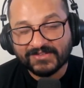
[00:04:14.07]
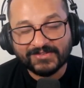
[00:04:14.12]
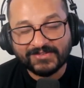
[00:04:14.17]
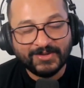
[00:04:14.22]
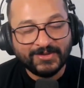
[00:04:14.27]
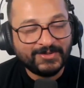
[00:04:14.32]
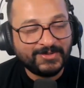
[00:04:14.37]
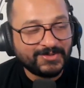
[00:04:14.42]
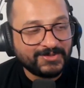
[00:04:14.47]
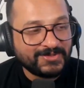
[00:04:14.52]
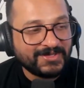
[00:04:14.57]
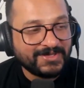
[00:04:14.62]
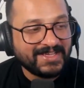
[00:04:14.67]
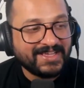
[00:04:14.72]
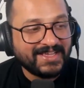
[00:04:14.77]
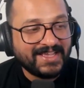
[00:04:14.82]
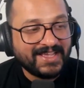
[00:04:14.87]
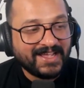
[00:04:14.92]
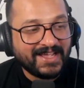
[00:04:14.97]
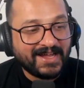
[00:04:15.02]
so
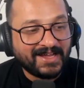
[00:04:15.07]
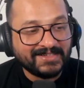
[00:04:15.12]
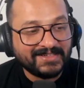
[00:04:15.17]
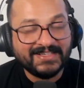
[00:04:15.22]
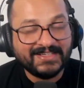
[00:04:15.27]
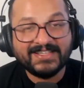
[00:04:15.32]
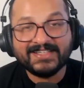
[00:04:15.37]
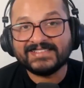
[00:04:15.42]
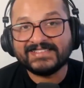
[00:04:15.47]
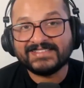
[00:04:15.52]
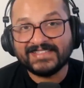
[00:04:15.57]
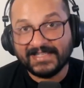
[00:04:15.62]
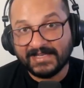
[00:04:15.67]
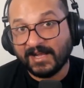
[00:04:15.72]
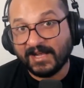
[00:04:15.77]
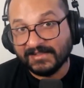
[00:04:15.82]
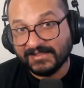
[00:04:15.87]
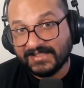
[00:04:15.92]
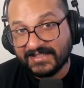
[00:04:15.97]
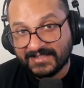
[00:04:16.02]
unless and
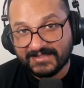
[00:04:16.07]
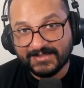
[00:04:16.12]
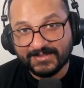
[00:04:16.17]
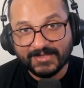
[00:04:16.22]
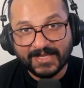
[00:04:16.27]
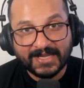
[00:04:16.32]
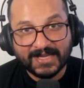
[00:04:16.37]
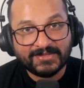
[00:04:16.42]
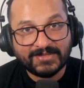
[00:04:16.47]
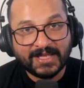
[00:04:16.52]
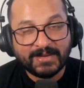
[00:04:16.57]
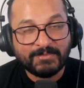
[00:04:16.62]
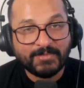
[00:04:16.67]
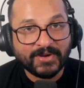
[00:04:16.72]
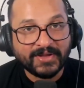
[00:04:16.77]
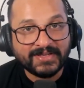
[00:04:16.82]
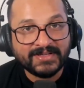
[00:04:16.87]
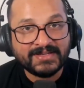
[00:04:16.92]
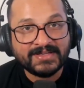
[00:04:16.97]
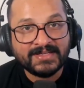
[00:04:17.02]
until you get to that
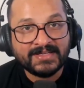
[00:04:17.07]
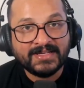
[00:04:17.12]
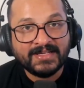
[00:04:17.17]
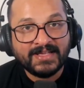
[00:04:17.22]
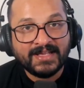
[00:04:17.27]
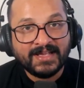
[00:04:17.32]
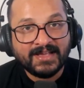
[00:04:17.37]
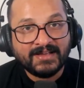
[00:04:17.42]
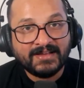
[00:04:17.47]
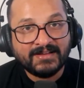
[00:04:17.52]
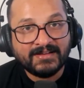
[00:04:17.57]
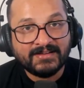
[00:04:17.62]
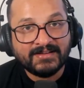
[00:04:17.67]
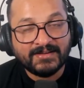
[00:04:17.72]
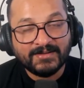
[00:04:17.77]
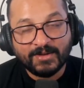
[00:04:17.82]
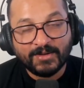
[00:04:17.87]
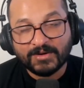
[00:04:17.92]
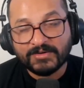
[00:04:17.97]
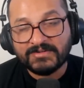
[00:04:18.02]
point uh, a
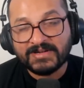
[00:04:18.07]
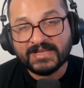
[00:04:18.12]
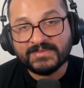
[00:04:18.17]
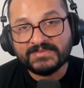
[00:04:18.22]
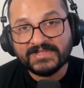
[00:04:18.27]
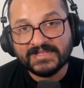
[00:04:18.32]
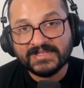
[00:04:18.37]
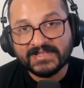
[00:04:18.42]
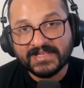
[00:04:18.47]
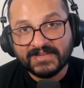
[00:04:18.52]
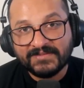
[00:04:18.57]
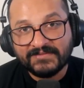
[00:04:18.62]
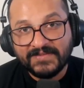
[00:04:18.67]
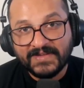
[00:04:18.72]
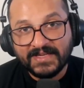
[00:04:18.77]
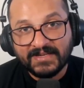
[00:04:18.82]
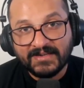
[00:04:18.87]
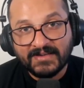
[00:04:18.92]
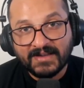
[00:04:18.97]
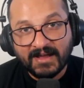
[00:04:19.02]
lot of times it can
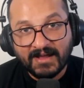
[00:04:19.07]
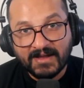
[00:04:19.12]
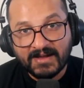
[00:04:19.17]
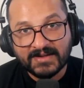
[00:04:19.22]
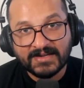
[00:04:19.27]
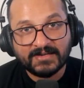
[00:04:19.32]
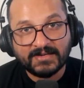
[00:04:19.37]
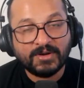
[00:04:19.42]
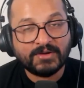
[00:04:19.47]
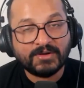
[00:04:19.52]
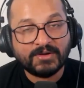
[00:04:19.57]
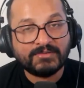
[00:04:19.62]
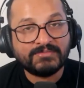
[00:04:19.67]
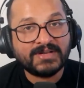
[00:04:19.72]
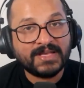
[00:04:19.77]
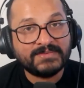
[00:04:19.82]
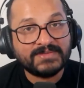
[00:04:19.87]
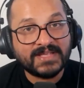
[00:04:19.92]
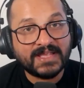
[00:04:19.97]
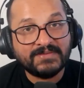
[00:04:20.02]
feel hard a lot of
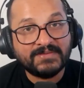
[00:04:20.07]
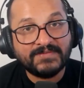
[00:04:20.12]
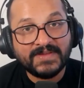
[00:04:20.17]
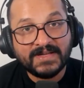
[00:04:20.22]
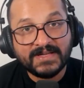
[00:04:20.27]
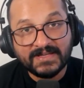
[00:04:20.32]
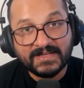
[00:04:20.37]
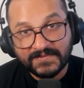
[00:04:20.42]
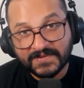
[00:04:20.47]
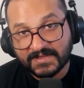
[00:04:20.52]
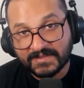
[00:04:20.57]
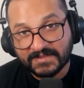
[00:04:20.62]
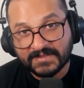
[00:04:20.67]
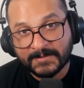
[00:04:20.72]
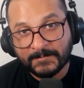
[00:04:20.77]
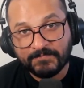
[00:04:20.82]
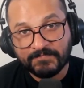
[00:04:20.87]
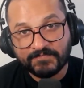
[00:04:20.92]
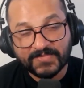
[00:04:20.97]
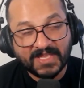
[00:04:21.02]
times it can feel difficult
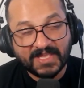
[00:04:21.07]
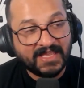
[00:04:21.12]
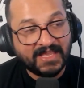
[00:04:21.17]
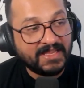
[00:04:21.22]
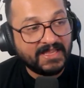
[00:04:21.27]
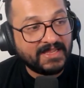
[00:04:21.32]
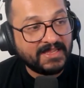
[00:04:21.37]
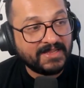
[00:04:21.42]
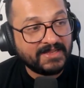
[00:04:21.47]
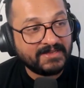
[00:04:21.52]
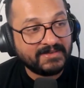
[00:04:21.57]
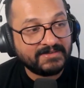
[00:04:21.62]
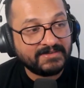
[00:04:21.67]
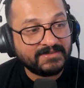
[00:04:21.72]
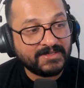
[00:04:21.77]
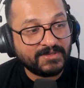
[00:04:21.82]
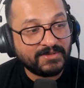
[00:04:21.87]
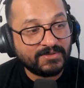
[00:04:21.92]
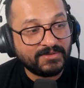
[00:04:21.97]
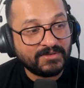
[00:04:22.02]
and you
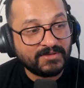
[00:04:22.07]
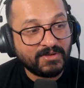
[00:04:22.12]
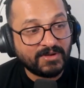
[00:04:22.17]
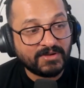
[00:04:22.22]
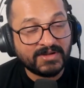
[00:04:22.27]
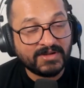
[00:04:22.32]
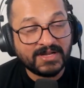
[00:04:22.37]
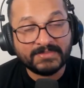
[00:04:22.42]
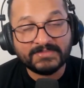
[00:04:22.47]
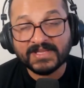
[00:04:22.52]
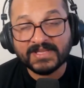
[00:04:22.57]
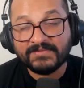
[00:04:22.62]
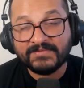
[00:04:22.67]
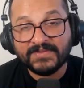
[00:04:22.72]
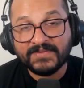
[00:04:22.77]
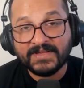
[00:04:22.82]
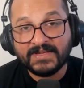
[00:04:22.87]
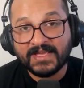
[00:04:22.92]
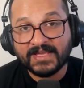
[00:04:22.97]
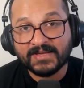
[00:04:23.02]
know a lot of times can
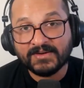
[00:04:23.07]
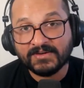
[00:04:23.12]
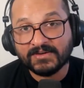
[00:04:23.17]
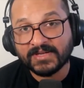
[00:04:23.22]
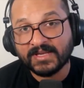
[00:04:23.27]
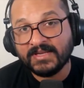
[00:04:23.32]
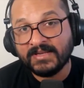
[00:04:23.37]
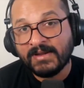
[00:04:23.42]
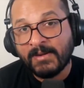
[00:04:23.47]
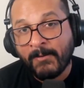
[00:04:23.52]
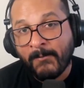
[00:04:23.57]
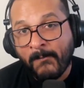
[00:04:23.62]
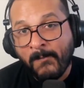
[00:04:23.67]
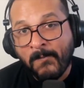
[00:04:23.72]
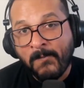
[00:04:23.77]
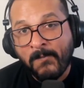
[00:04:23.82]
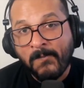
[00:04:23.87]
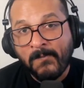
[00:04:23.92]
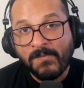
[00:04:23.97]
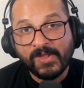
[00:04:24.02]
feel like okay
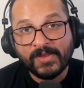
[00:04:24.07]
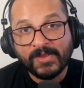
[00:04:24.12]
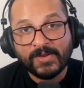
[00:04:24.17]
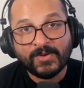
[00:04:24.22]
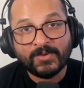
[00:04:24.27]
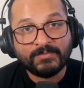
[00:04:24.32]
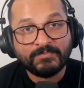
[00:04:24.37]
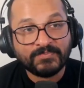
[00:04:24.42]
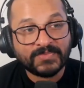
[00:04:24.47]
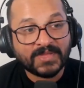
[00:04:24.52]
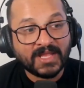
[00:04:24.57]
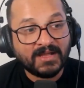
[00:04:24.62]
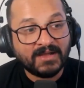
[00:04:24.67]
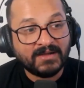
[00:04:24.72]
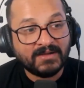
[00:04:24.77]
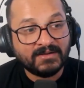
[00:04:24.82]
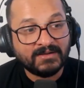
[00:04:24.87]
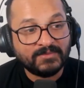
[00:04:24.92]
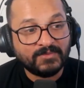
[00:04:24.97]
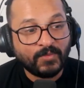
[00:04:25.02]
you know
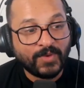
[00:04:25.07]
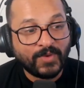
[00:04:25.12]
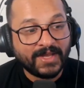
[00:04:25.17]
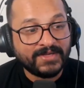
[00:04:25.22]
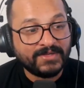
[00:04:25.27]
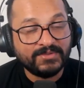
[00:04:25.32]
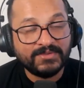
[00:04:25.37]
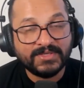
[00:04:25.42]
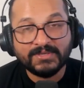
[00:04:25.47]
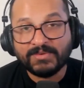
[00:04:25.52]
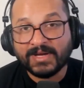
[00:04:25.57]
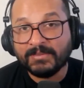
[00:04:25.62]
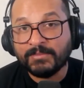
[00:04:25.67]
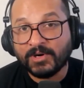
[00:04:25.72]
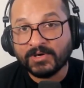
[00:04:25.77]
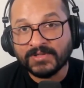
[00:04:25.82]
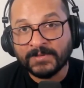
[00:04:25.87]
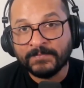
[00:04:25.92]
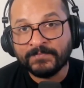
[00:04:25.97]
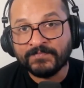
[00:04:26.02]
uh, why do it why
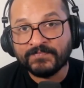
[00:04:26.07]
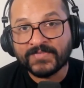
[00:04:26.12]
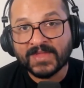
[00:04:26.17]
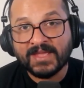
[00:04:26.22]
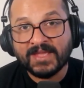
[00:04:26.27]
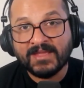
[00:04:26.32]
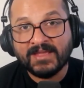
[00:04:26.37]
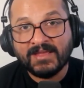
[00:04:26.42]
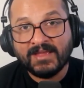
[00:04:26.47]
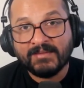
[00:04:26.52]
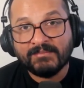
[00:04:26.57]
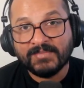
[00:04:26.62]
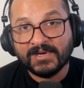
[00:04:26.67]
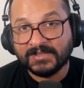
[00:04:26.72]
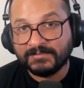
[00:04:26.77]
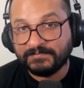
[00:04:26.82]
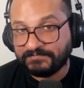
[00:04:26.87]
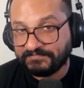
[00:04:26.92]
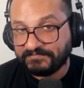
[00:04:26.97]
bother but